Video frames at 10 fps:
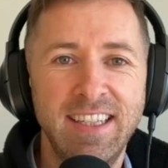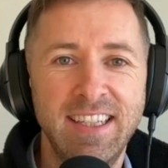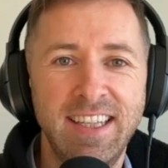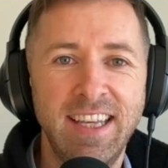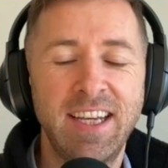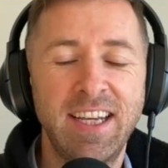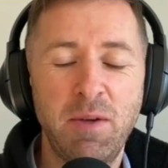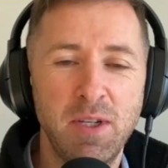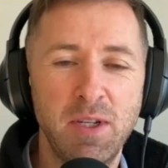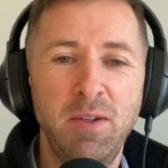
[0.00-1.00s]
Yeah,
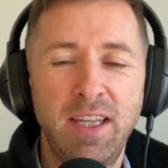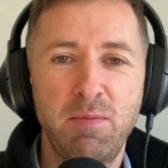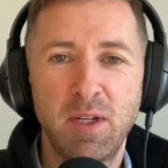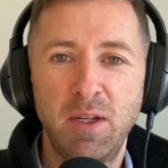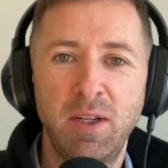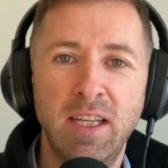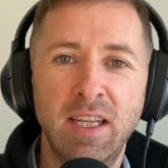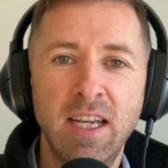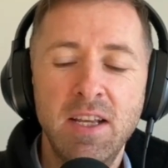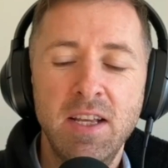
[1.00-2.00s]
absolutely, absolutely.
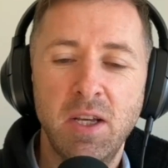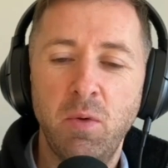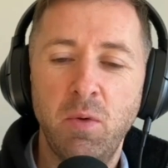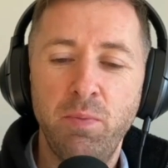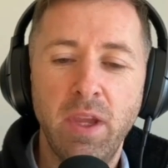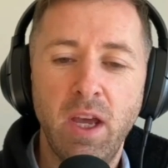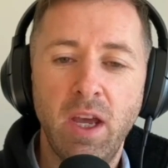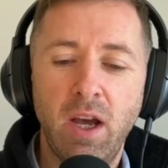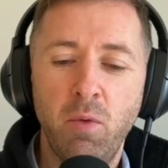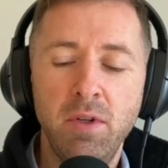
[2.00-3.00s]
So
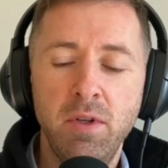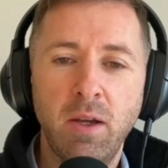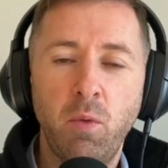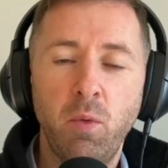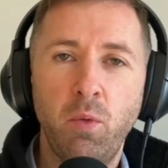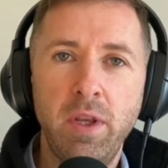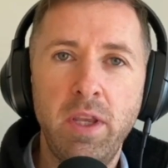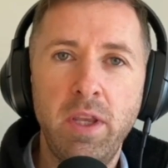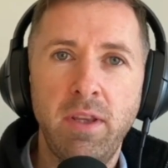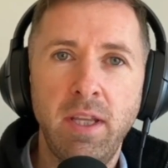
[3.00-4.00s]
I wonder, like, when
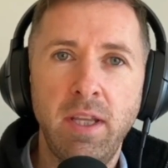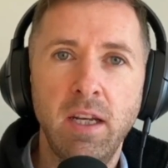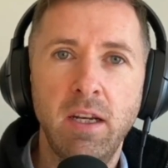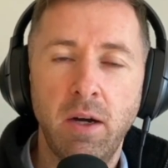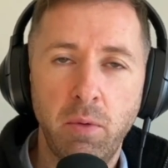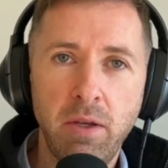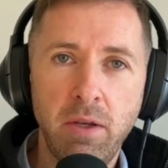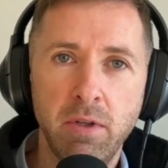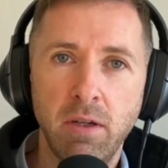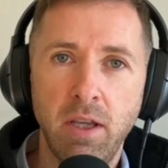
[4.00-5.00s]
you were thinking, or when
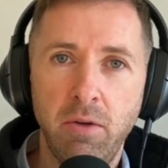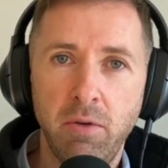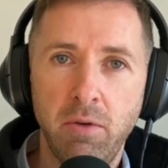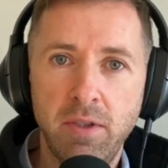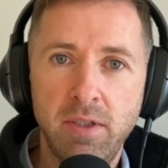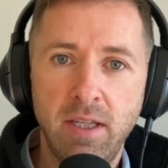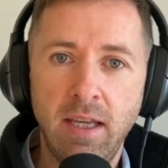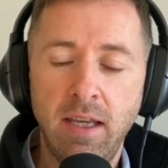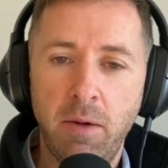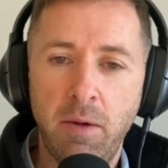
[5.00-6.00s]
you're going to
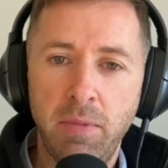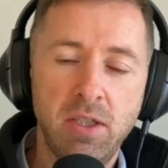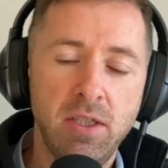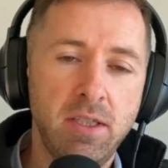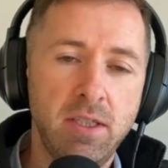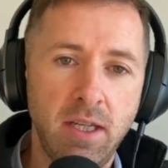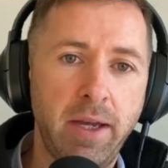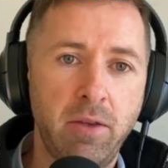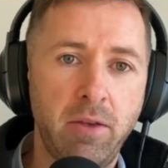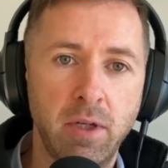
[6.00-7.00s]
the ambitious
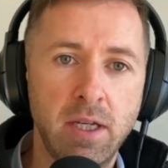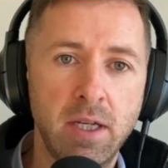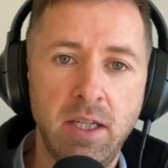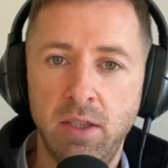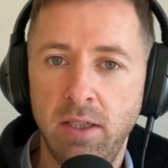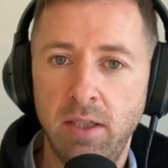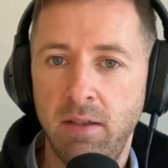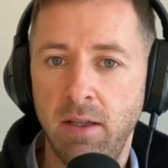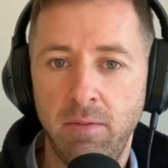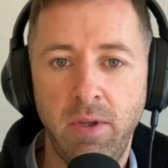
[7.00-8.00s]
impact organization,
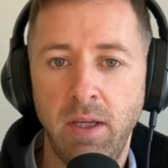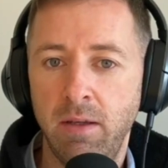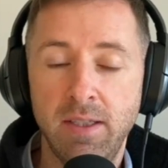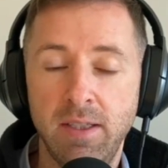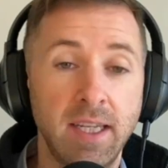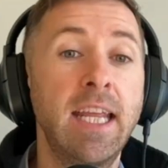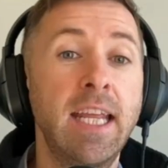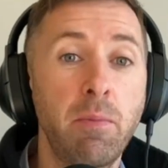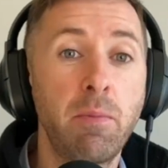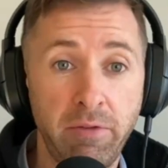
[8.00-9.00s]
the it's like an
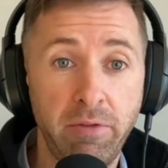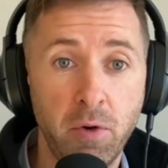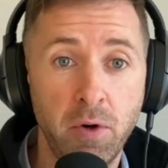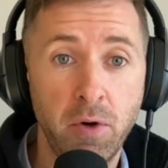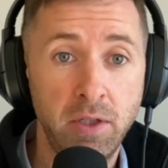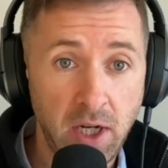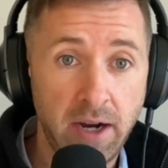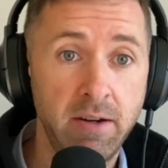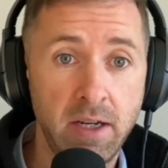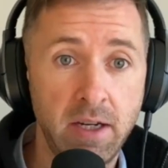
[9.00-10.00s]
incubator for
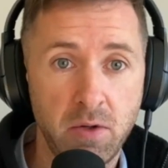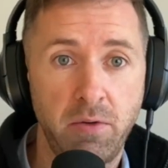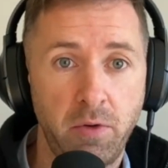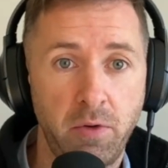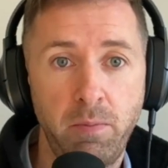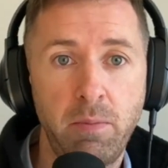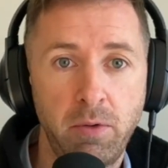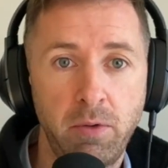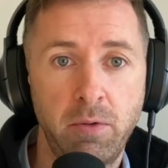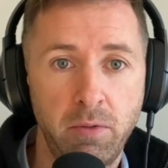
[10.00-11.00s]
charities or for people
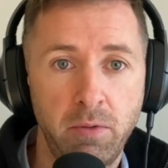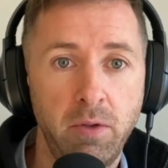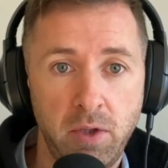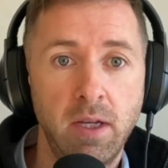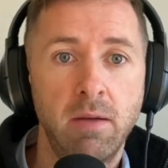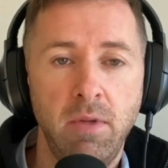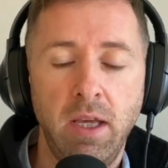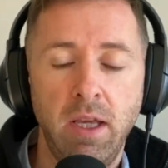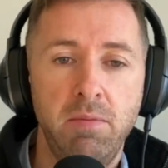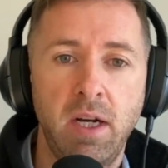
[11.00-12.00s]
who are trying to
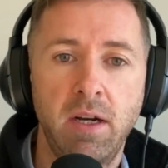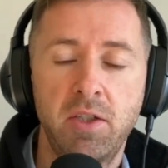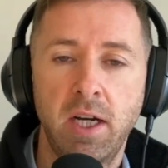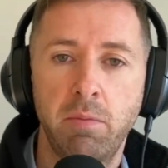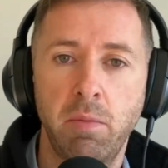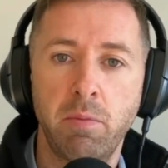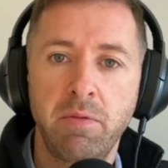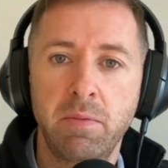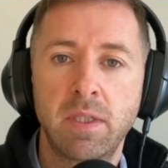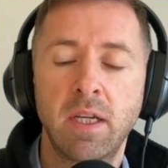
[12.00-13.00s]
start a charitable movement.